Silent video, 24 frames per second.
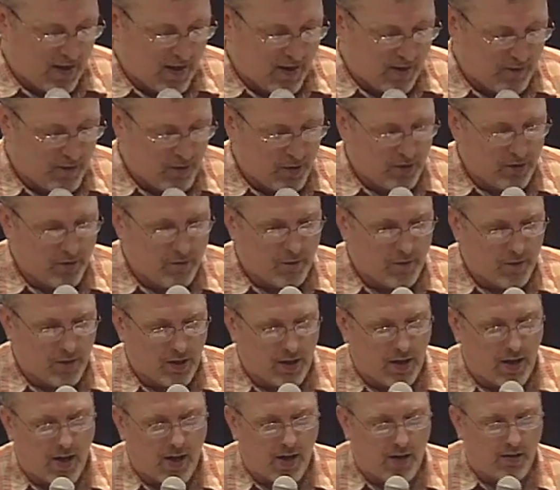if you can
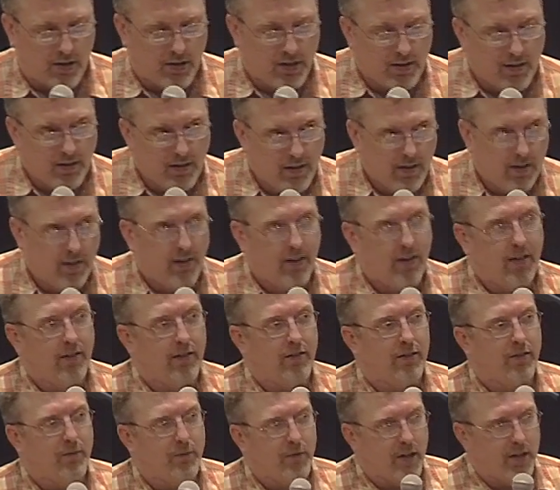figure out how
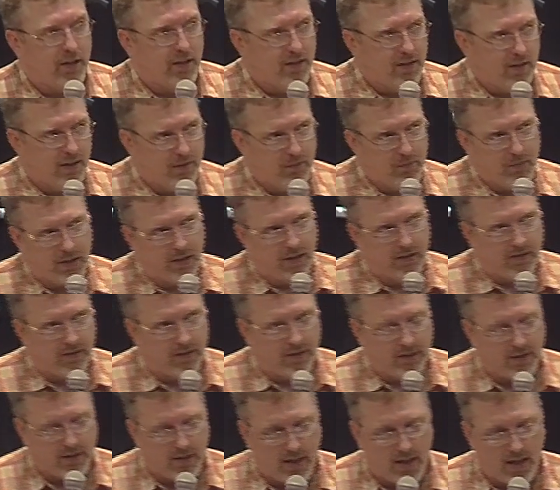to divide 10 minutes
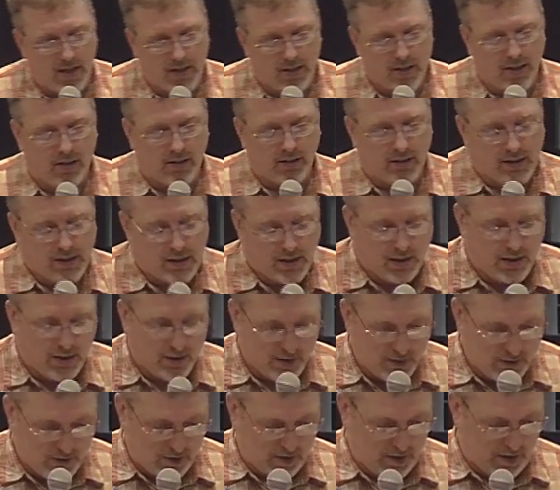into 8
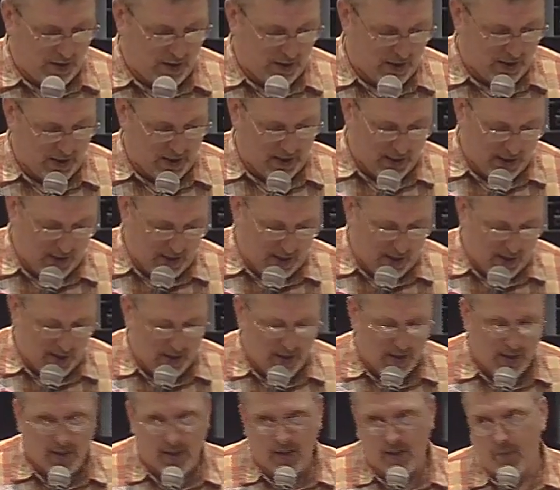LEDs
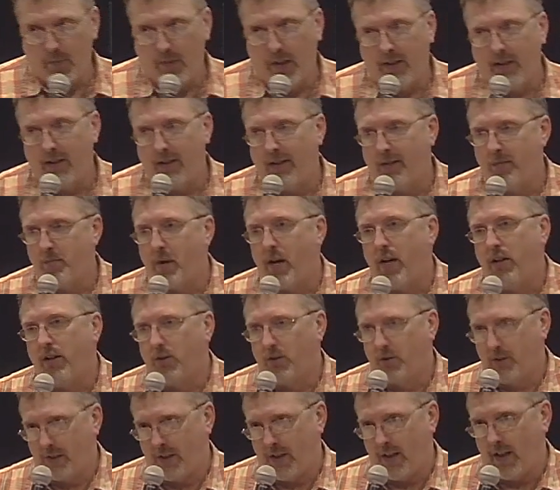and make that in
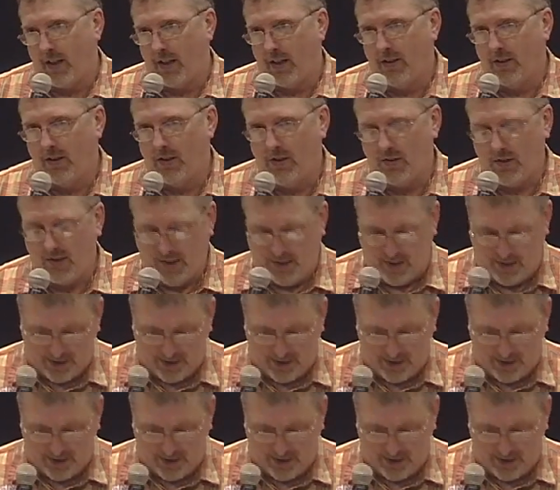microseconds,